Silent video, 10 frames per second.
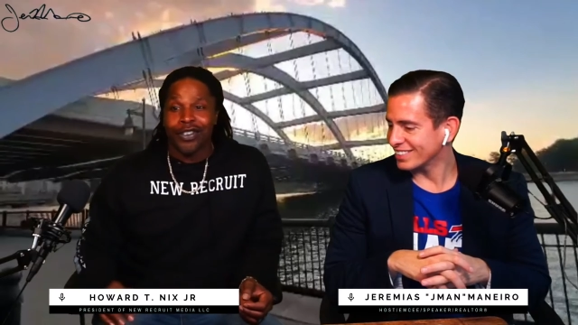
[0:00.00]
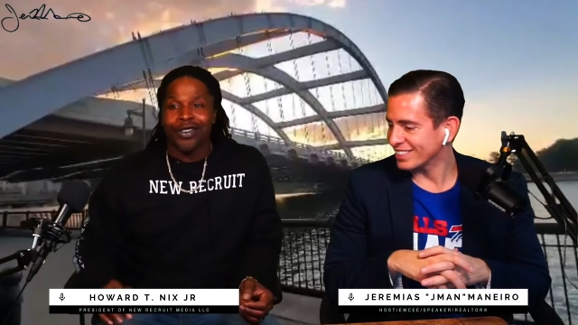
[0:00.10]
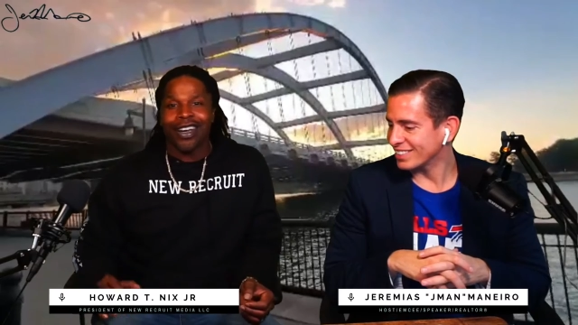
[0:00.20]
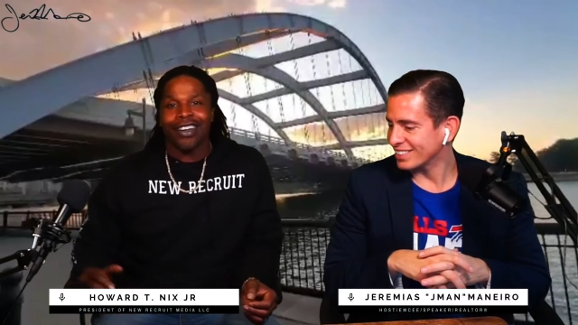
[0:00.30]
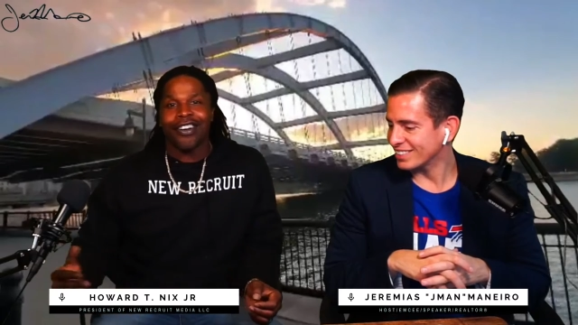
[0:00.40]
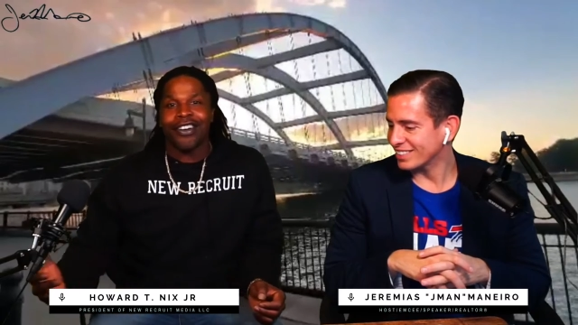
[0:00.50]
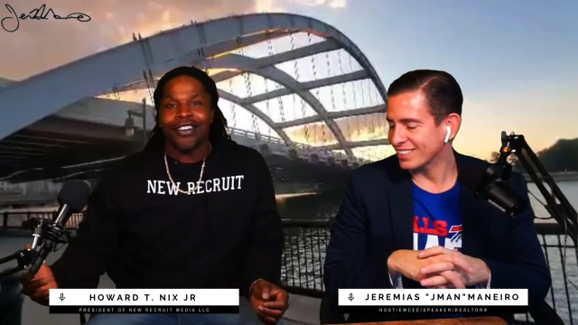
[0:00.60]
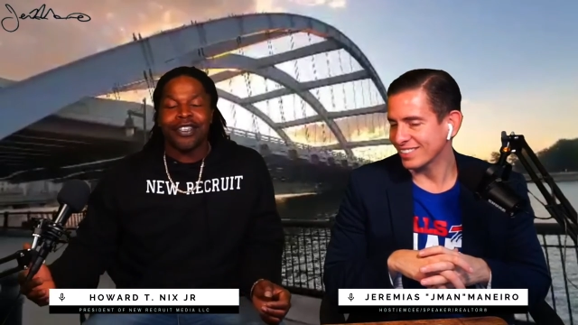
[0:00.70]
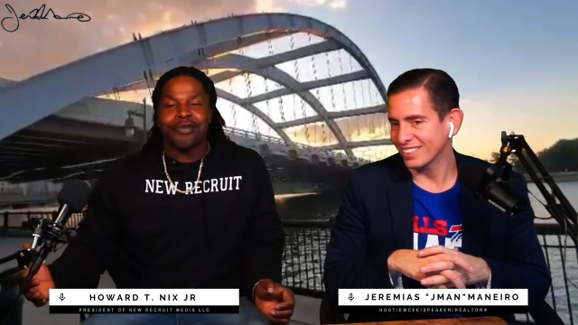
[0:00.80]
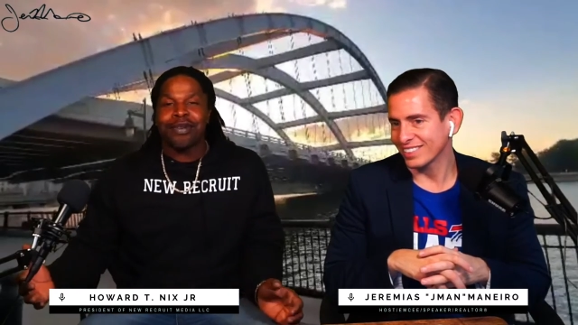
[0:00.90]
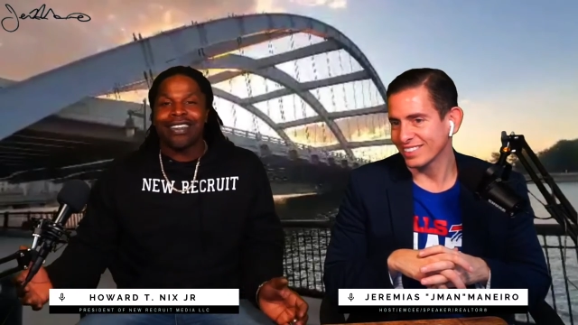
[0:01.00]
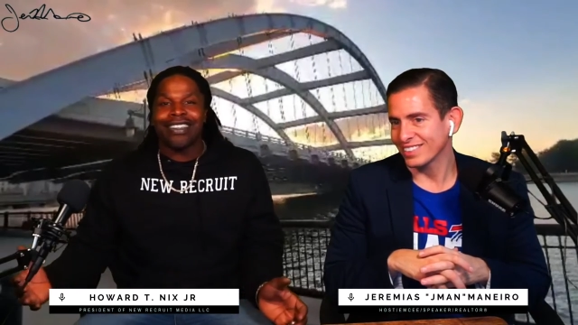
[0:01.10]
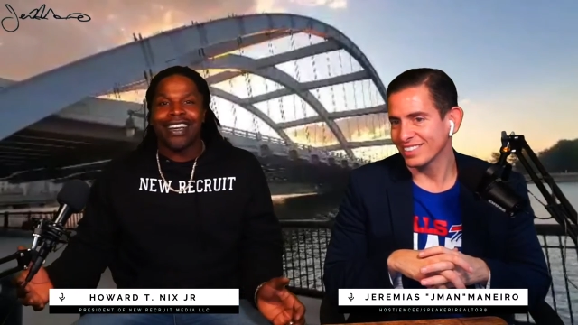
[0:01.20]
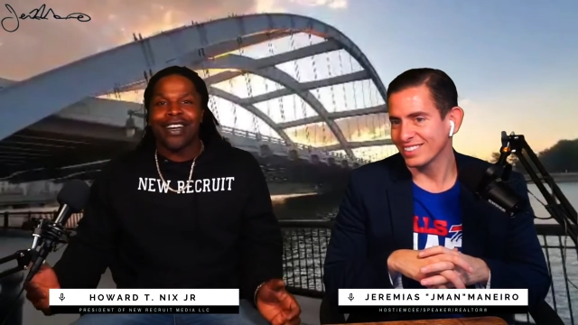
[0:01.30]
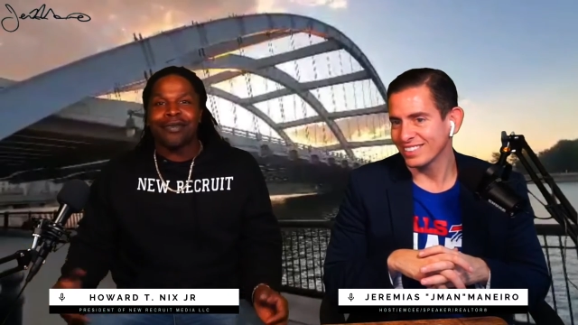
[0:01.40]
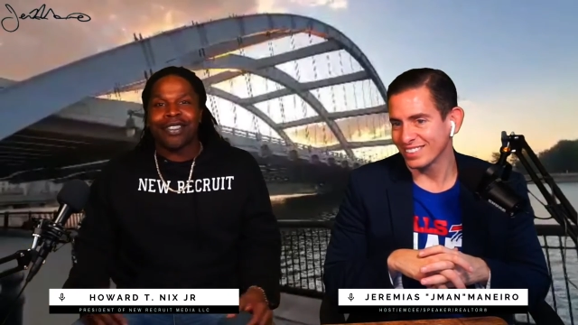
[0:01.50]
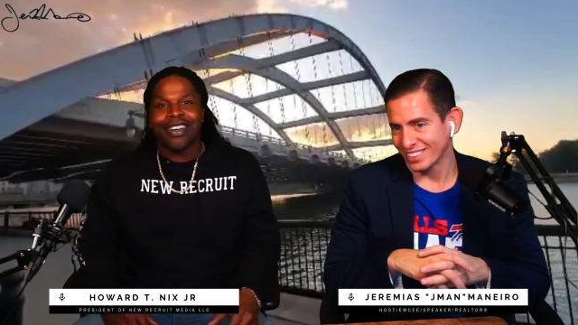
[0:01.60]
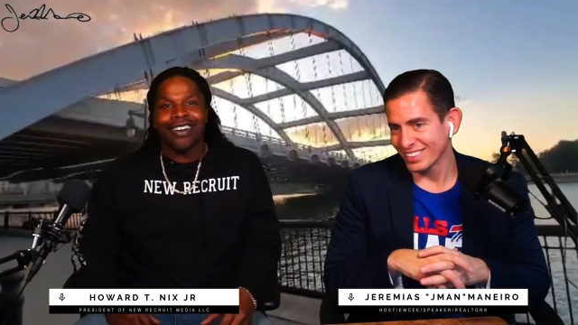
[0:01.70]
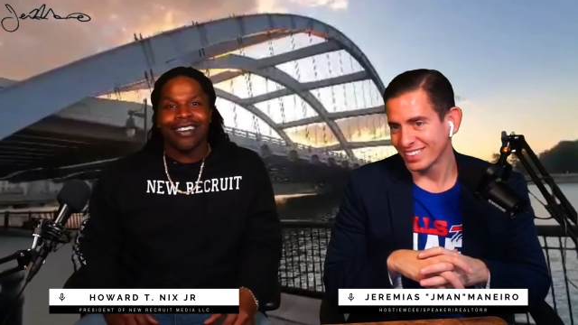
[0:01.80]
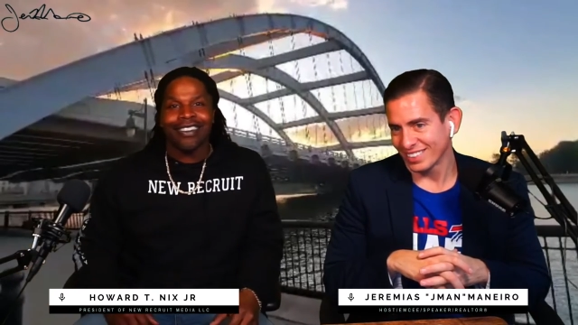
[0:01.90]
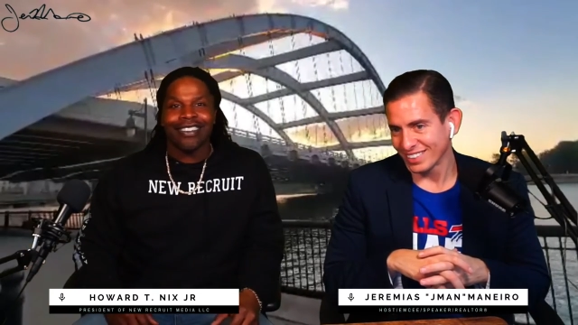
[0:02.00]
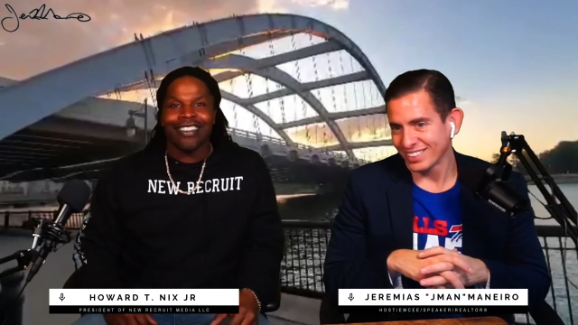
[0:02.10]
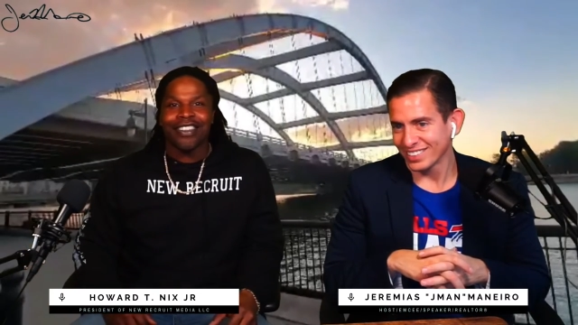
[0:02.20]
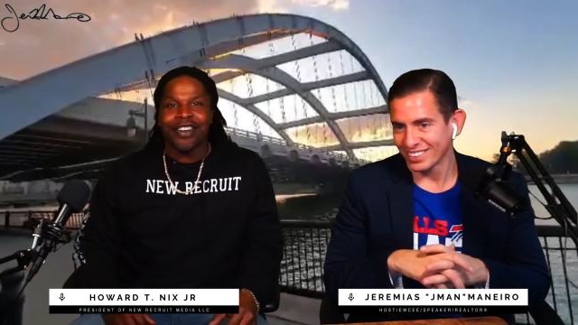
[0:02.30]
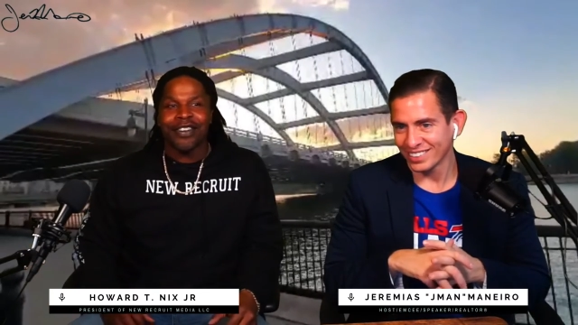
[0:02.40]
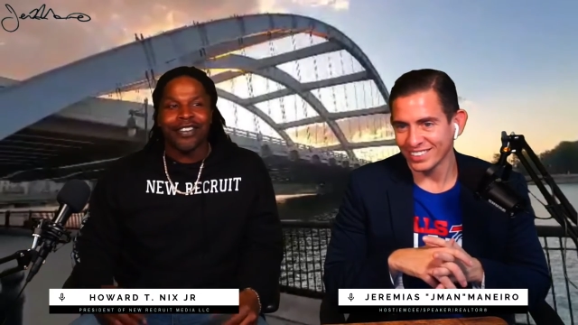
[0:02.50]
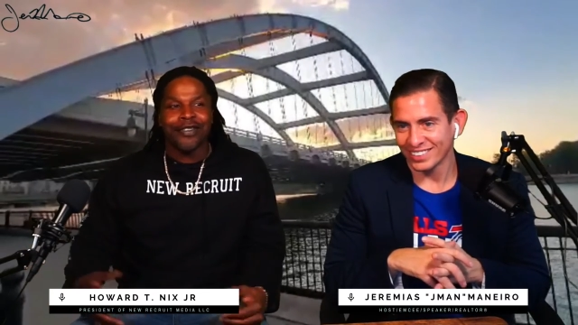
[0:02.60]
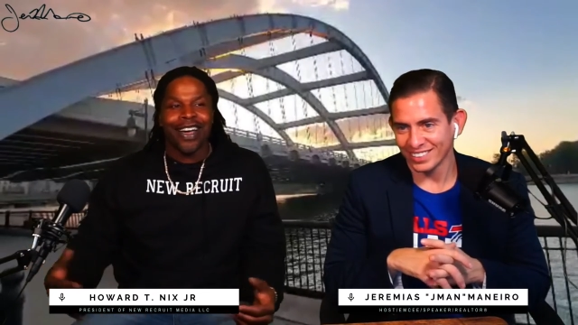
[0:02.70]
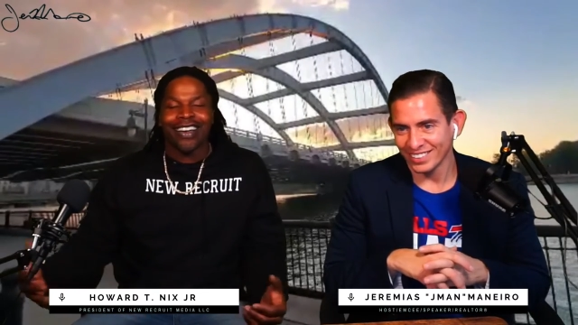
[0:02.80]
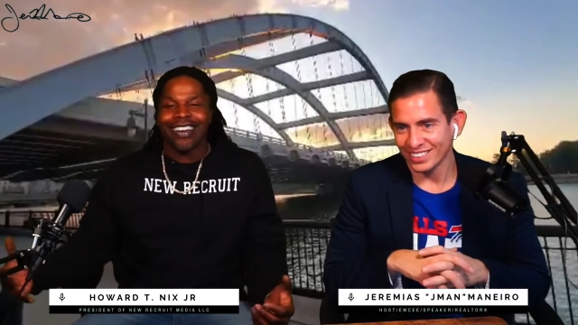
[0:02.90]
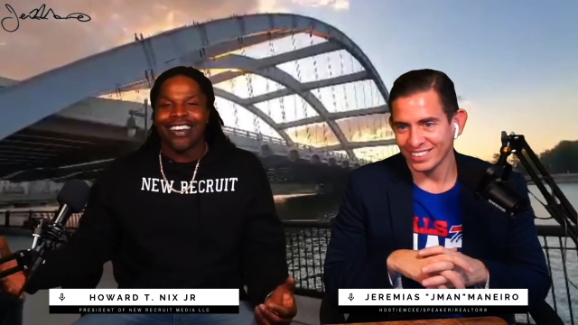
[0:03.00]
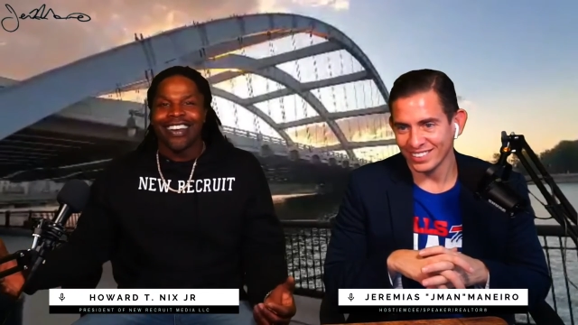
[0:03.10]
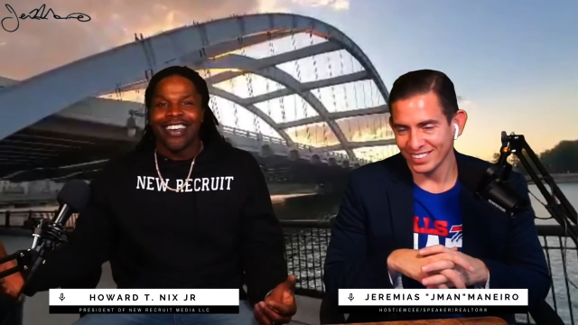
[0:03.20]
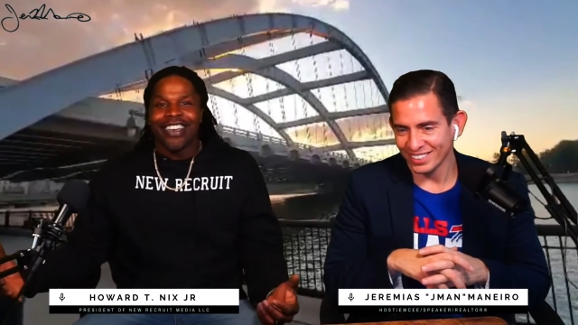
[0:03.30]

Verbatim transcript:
Speaker 1: So you got all these big time stars, and you know you had a